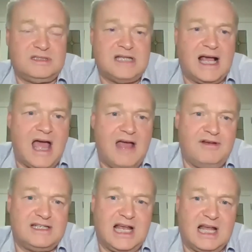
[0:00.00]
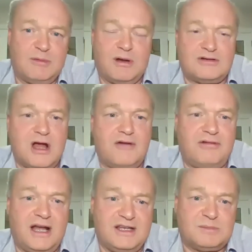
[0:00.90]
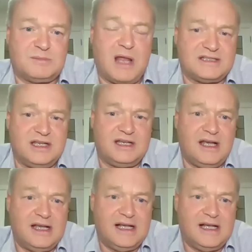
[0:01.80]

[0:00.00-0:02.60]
Doug Avery telling me when I drove around his place that